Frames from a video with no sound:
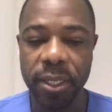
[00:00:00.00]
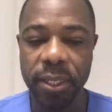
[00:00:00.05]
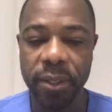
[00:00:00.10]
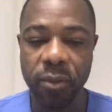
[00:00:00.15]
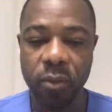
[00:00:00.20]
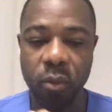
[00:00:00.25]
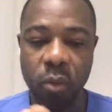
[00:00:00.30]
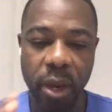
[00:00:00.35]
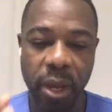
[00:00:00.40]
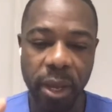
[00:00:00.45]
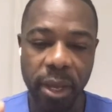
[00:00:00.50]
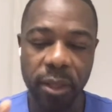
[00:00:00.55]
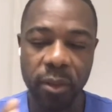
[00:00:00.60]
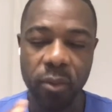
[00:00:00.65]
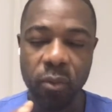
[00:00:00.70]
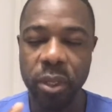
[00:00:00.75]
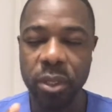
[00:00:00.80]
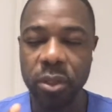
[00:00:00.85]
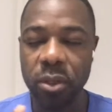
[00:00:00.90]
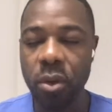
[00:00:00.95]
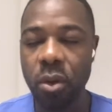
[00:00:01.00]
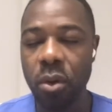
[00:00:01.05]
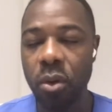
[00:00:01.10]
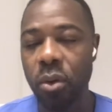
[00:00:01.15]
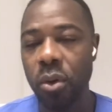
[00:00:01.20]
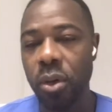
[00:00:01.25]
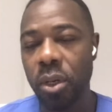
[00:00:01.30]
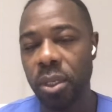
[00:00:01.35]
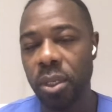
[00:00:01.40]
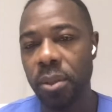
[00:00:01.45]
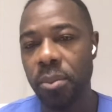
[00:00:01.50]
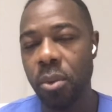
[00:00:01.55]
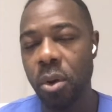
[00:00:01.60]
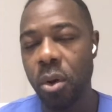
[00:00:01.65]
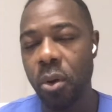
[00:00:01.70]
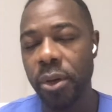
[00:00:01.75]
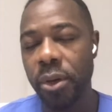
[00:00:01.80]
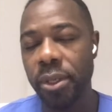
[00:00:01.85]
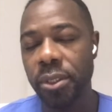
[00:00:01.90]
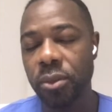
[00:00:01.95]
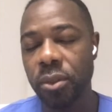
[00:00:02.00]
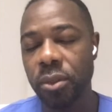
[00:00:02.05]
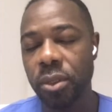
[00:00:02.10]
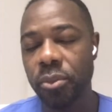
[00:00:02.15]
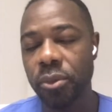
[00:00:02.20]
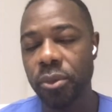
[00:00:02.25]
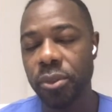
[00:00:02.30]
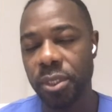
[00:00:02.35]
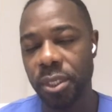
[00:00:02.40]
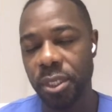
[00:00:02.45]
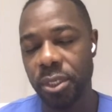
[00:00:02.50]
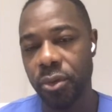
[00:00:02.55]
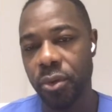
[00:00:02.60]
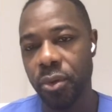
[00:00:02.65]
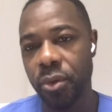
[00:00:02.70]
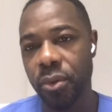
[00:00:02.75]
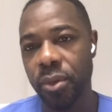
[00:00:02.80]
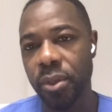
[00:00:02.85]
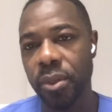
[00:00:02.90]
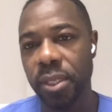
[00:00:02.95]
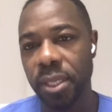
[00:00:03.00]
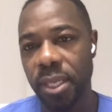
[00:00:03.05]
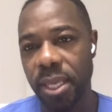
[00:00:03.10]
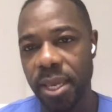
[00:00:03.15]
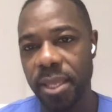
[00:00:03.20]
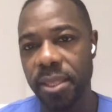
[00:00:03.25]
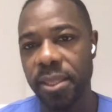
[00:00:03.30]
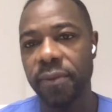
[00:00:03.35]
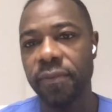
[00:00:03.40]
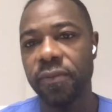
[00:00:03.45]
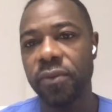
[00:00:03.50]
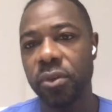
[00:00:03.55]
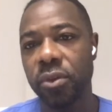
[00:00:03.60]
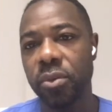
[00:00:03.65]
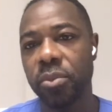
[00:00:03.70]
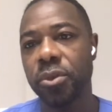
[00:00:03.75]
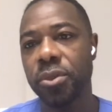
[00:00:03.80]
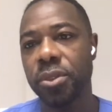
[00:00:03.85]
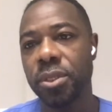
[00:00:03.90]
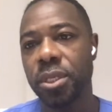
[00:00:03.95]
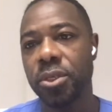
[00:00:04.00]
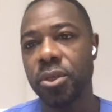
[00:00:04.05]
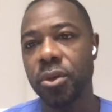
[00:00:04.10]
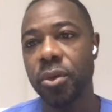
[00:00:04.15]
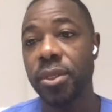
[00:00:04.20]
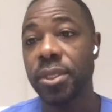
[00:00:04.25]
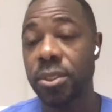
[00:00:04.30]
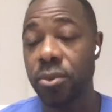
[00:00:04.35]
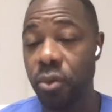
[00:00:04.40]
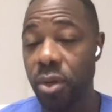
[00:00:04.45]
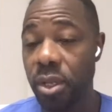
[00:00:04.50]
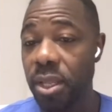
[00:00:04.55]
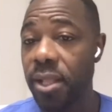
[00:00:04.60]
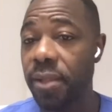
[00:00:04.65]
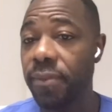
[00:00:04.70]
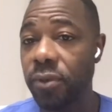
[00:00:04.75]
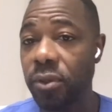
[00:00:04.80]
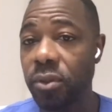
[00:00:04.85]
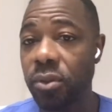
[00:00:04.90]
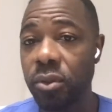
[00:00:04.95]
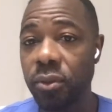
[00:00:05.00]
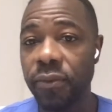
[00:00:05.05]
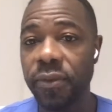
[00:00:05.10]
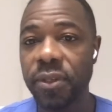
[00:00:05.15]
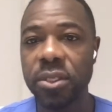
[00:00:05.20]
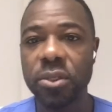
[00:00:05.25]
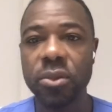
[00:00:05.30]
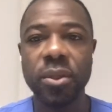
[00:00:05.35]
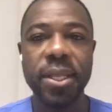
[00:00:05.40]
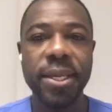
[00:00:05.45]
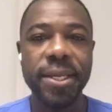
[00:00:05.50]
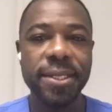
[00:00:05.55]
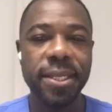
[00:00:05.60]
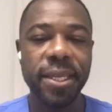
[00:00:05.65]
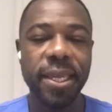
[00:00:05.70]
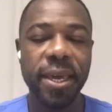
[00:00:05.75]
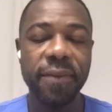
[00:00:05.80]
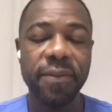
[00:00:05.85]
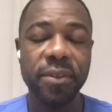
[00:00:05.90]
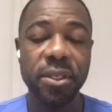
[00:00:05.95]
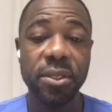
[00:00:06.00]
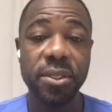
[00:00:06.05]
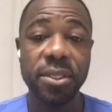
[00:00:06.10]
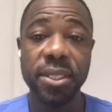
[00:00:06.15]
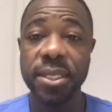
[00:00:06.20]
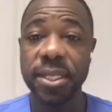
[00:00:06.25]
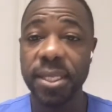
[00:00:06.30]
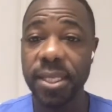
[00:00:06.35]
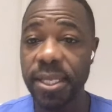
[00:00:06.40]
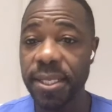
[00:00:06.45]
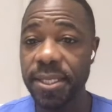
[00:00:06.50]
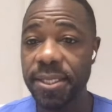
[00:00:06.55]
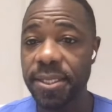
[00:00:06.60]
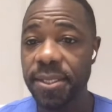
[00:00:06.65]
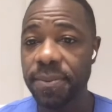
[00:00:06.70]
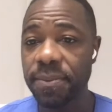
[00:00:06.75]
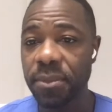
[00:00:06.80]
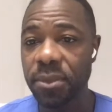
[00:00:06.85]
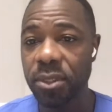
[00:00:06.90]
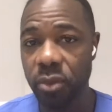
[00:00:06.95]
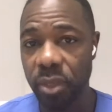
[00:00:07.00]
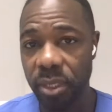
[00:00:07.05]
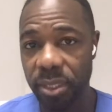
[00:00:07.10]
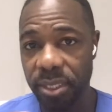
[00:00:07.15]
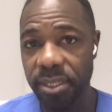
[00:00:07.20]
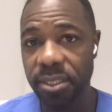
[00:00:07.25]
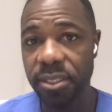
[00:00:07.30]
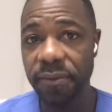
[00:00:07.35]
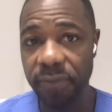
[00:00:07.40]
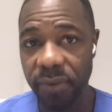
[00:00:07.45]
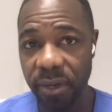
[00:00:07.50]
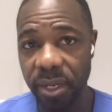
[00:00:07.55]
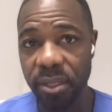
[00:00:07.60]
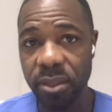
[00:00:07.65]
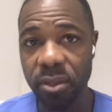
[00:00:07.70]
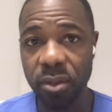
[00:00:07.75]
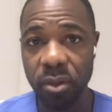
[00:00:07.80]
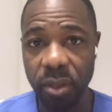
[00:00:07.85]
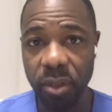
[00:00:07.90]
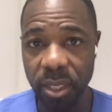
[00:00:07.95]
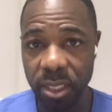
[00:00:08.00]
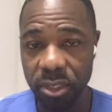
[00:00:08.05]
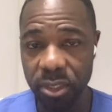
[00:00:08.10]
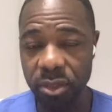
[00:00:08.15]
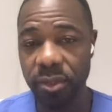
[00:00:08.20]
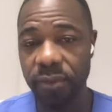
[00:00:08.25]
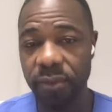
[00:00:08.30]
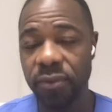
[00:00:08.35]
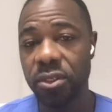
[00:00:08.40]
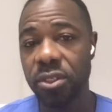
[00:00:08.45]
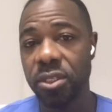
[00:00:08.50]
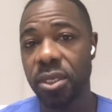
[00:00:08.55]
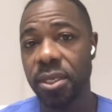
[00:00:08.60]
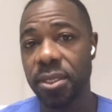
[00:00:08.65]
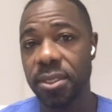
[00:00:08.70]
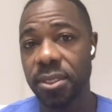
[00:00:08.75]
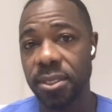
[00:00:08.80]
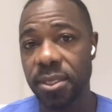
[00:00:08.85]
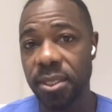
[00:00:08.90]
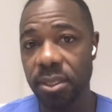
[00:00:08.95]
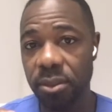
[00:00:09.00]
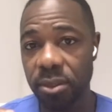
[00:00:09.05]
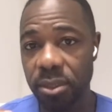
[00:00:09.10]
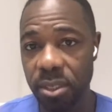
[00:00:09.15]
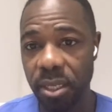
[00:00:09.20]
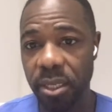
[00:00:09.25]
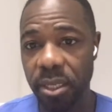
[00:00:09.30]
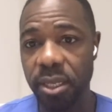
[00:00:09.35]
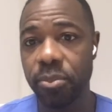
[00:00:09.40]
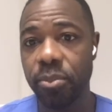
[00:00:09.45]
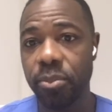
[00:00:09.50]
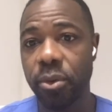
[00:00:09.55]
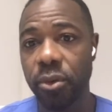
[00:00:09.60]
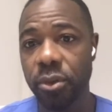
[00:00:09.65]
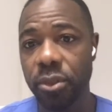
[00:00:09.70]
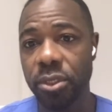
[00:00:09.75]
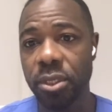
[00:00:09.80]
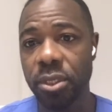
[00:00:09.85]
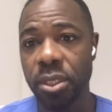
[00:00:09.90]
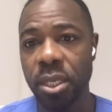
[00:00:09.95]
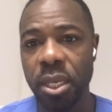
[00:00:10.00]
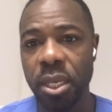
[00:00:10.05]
While when you go more into the procedure, the guiding through the procedure, it's really helpful to visualize the catheters and the leads, to identify the location of the jets and the target points,